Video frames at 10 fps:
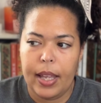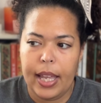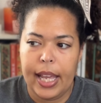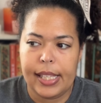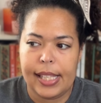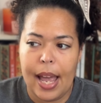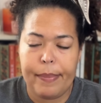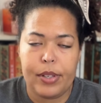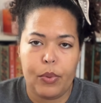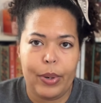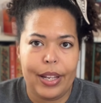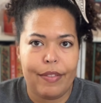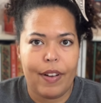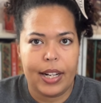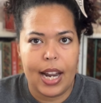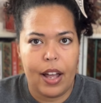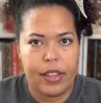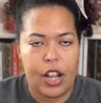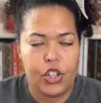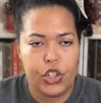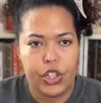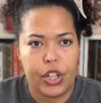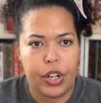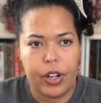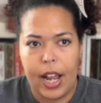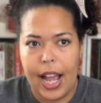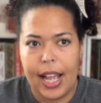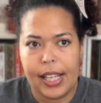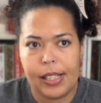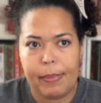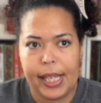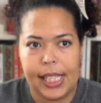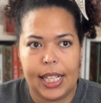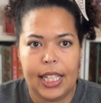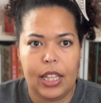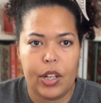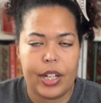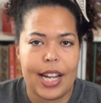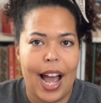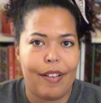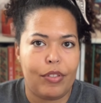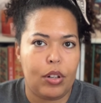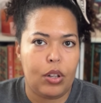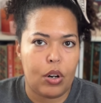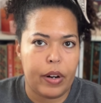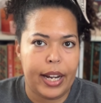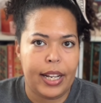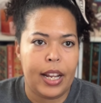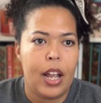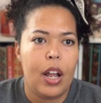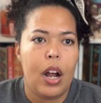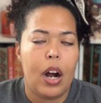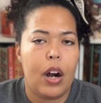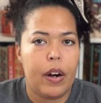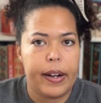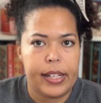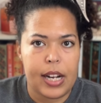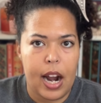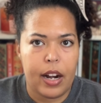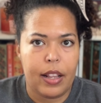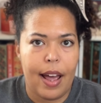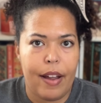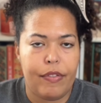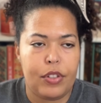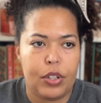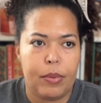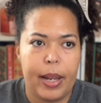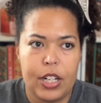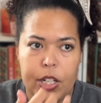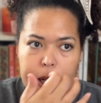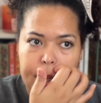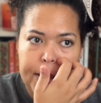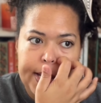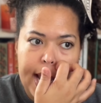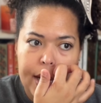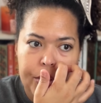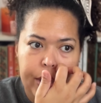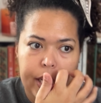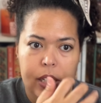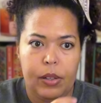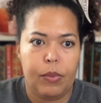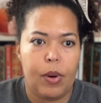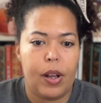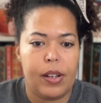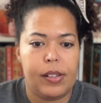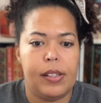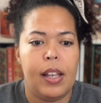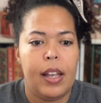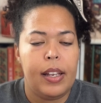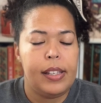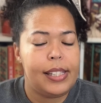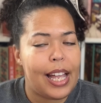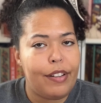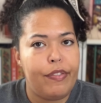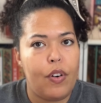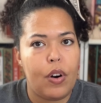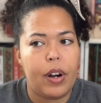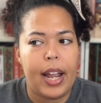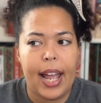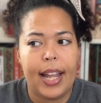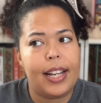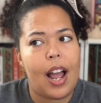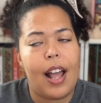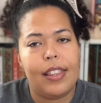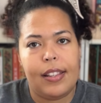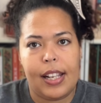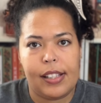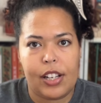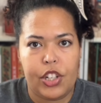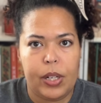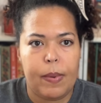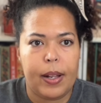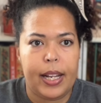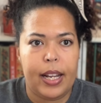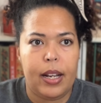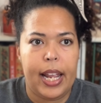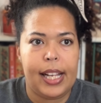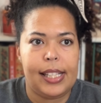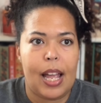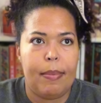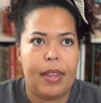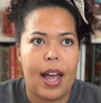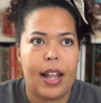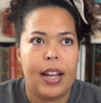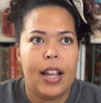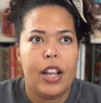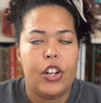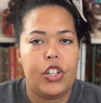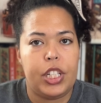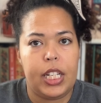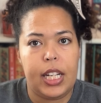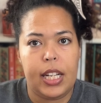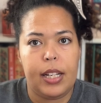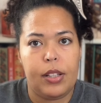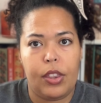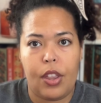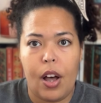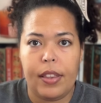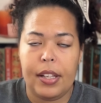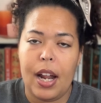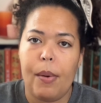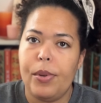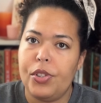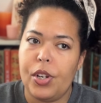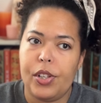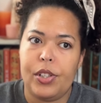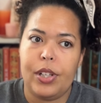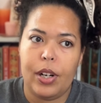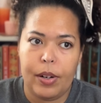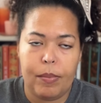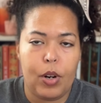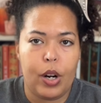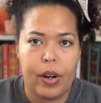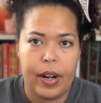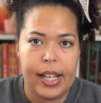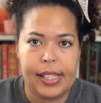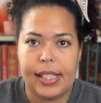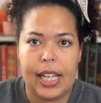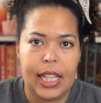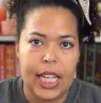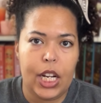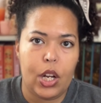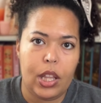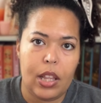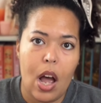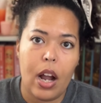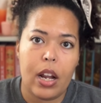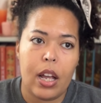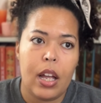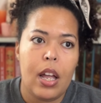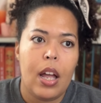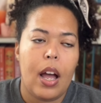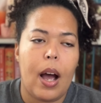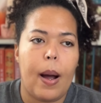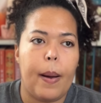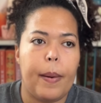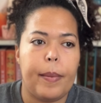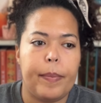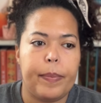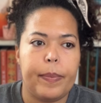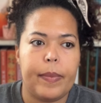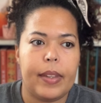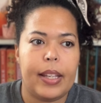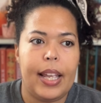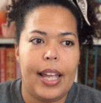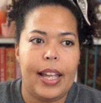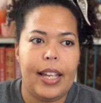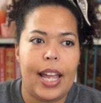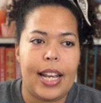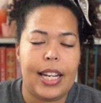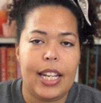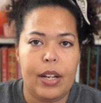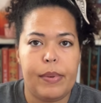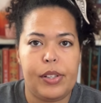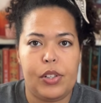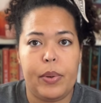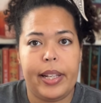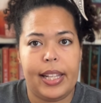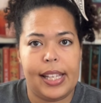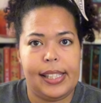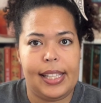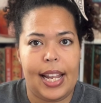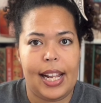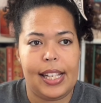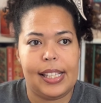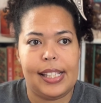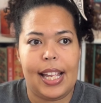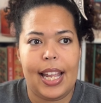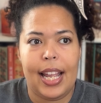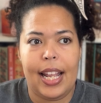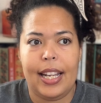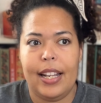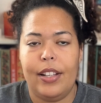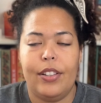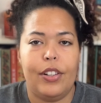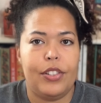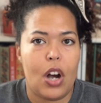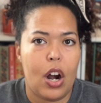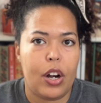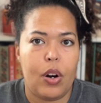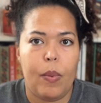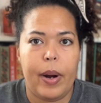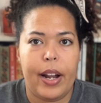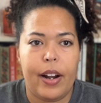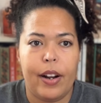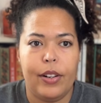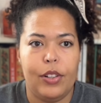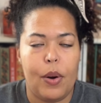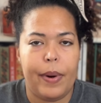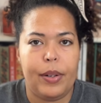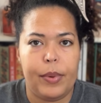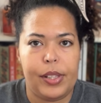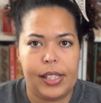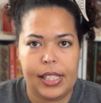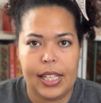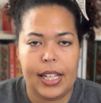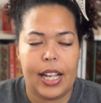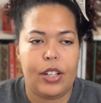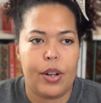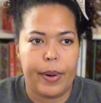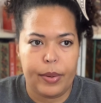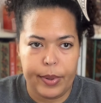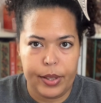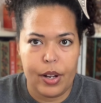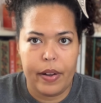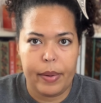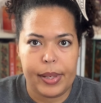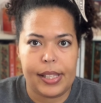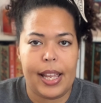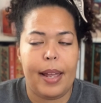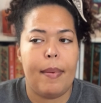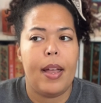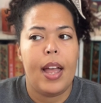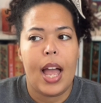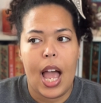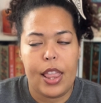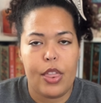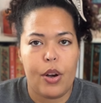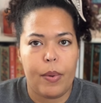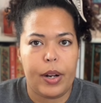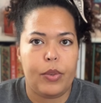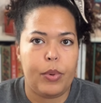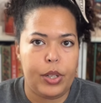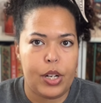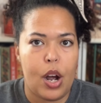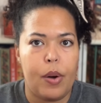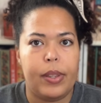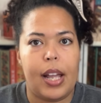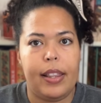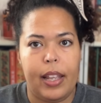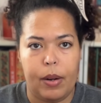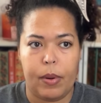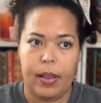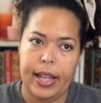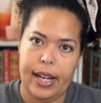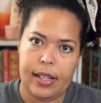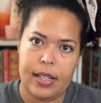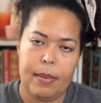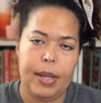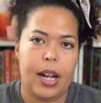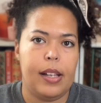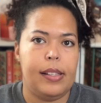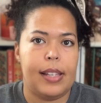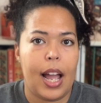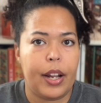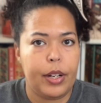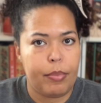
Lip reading: Except we find out that Junior has basically looked after Lauren her entire life to make sure that she was set for and had the things that she wanted, except that she thought that I was just her insanely good luck. And he was doing these things in the dark where no one would see and no one would know it was him, and no one would know that they were linked, because that could